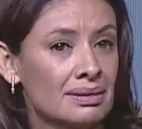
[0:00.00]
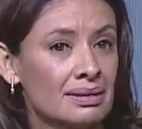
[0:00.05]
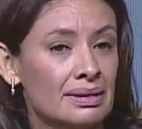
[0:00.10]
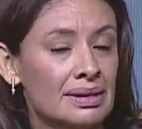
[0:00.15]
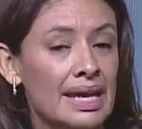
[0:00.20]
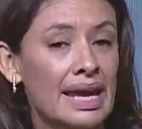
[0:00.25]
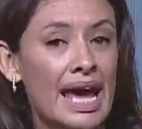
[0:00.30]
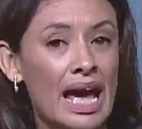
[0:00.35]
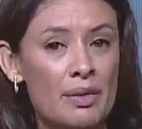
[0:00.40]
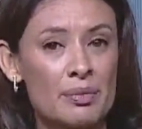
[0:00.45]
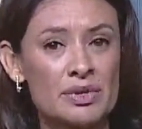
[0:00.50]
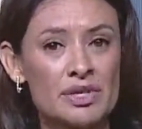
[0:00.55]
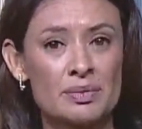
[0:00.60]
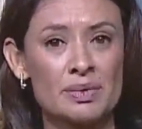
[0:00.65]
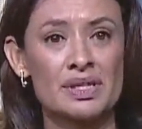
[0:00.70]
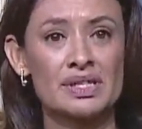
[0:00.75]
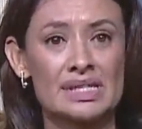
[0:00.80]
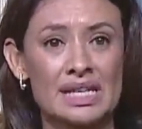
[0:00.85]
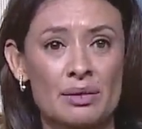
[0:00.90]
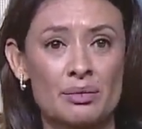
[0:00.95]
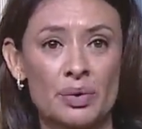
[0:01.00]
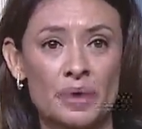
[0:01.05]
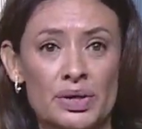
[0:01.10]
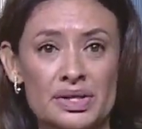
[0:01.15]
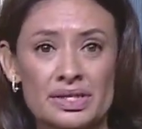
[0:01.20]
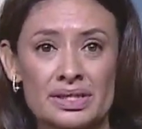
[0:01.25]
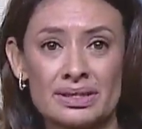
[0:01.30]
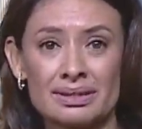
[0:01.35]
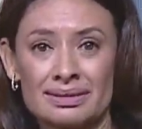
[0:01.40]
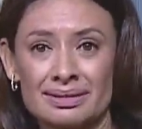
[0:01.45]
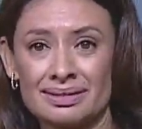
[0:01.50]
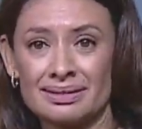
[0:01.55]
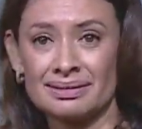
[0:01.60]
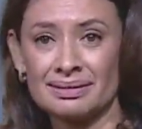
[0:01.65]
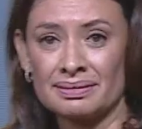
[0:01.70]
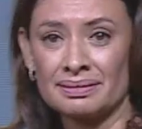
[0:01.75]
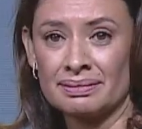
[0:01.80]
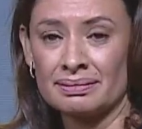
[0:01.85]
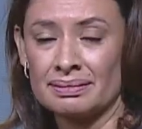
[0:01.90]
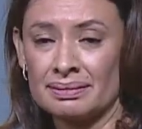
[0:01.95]
They happened to be the same person.
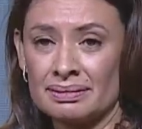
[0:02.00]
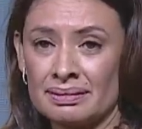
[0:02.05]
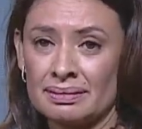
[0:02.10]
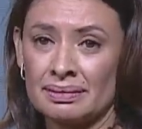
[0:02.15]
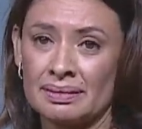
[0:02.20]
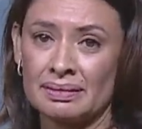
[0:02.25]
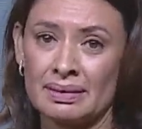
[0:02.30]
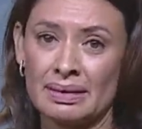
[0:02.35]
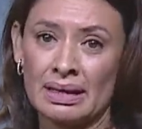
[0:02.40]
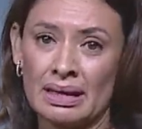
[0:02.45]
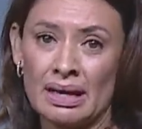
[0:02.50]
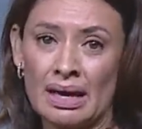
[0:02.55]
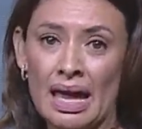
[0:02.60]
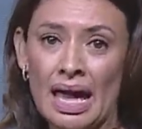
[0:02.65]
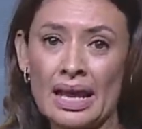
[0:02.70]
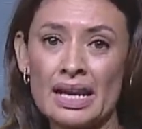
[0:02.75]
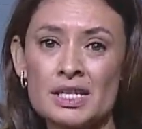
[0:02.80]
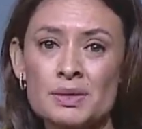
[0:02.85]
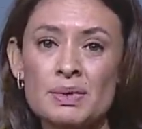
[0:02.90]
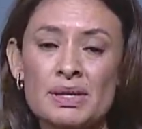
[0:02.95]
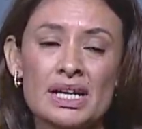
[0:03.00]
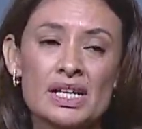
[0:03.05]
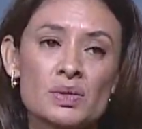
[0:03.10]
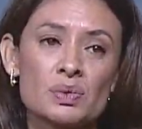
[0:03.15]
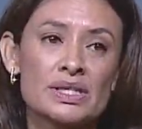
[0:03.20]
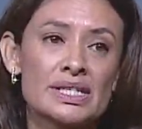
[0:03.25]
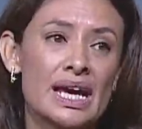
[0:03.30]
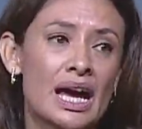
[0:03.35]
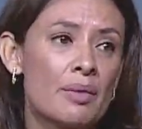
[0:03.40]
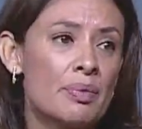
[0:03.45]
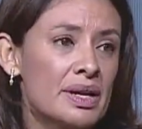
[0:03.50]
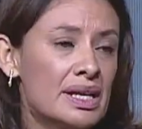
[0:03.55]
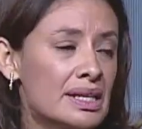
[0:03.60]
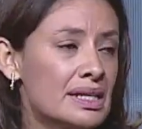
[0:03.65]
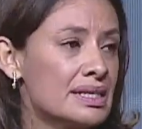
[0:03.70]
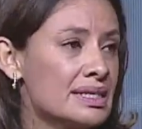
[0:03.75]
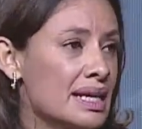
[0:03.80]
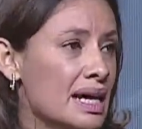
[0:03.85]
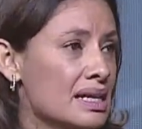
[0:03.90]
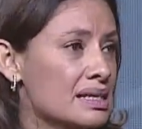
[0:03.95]
And it's because what's happening in
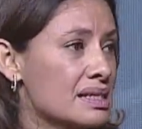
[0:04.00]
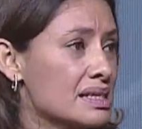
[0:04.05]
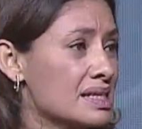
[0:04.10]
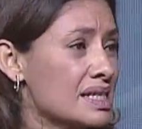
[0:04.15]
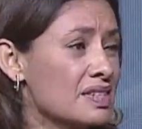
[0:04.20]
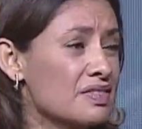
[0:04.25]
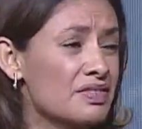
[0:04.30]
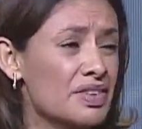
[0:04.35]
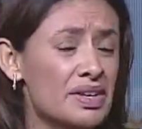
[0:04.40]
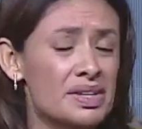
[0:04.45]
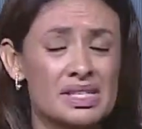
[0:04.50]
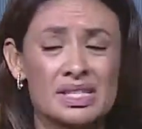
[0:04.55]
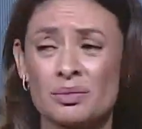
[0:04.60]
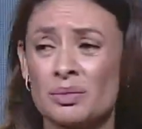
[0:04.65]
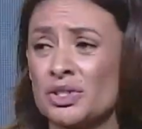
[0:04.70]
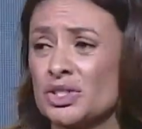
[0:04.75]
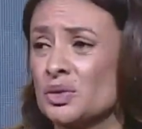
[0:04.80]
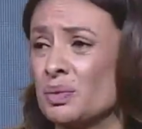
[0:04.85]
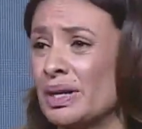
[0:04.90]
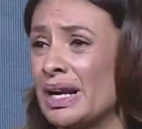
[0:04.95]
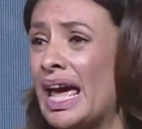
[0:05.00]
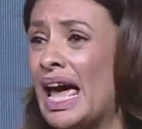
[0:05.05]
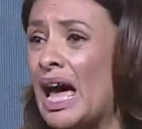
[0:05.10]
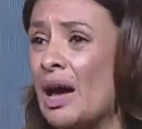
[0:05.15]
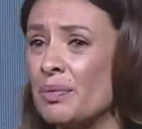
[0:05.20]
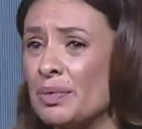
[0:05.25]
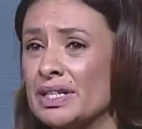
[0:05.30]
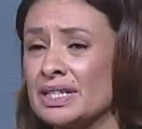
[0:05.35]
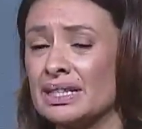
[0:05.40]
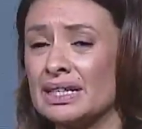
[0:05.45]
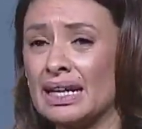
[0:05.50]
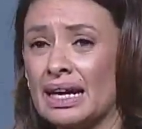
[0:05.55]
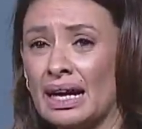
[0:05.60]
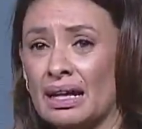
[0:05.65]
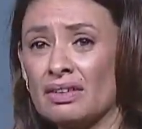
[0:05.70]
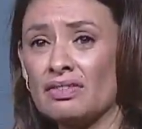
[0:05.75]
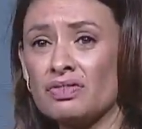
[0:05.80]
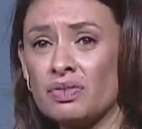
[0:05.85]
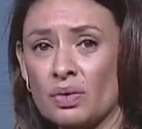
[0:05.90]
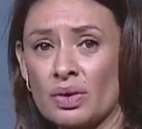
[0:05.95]
Texas is very similar to what happened in
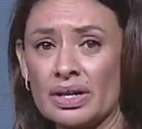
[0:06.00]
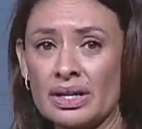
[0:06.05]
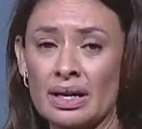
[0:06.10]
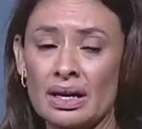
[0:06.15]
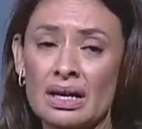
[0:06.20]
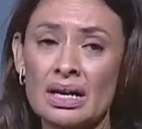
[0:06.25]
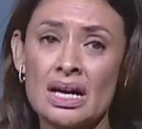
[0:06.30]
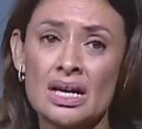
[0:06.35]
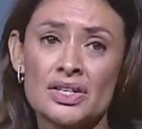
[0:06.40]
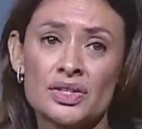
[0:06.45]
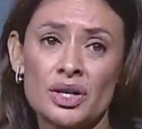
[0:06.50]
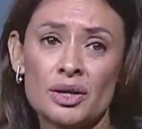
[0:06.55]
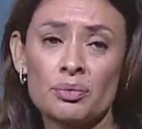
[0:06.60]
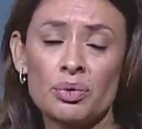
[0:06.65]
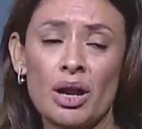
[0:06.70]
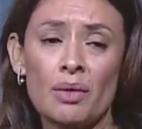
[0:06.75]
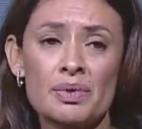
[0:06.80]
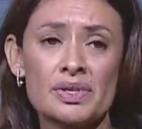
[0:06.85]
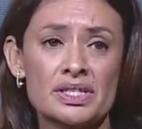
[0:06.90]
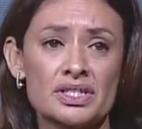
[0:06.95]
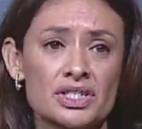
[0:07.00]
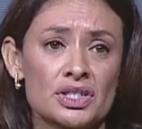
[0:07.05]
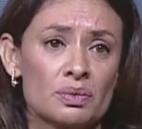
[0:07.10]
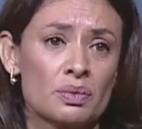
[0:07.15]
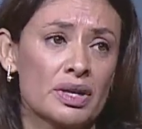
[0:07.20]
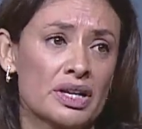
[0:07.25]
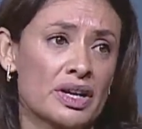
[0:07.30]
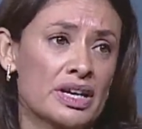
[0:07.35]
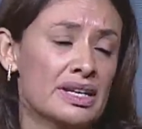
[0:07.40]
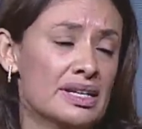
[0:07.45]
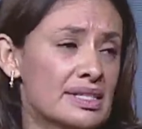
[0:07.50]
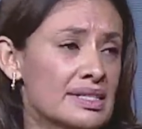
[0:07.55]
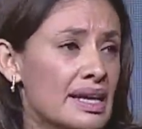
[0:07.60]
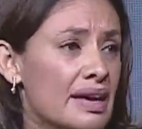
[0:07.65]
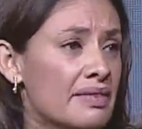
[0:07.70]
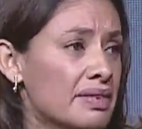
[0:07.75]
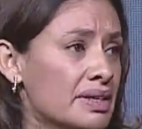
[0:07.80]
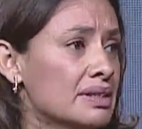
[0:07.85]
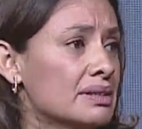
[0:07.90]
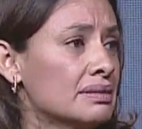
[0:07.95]
California during Proposition
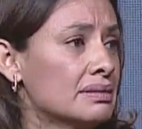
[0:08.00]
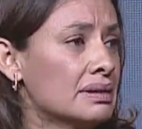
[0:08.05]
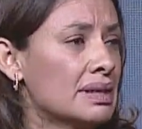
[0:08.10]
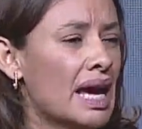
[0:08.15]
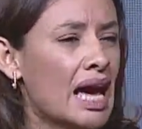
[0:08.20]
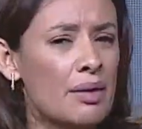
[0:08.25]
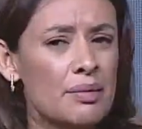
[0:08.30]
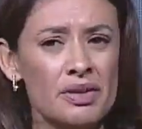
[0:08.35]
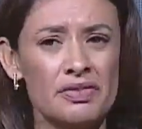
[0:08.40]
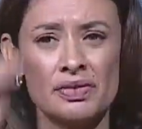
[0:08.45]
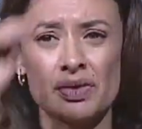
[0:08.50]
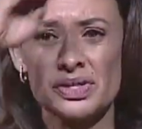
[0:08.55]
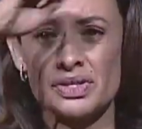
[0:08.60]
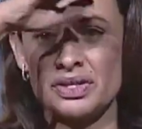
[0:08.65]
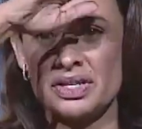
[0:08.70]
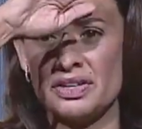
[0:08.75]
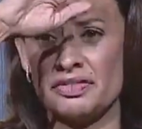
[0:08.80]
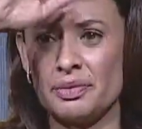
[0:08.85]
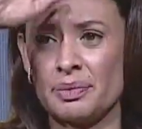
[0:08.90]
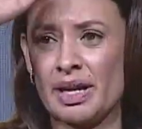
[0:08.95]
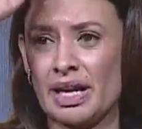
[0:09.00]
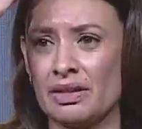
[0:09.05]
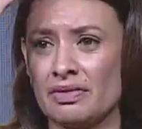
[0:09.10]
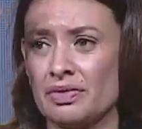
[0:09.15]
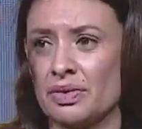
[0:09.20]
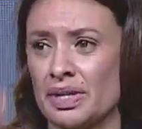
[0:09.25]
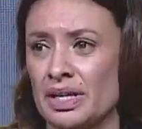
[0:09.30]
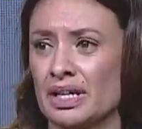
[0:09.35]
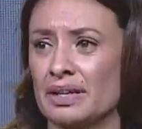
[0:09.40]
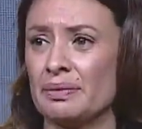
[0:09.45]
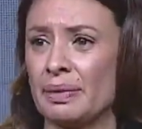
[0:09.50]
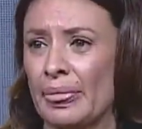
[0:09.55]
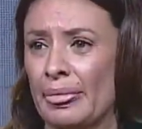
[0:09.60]
187. How many folks are here from California?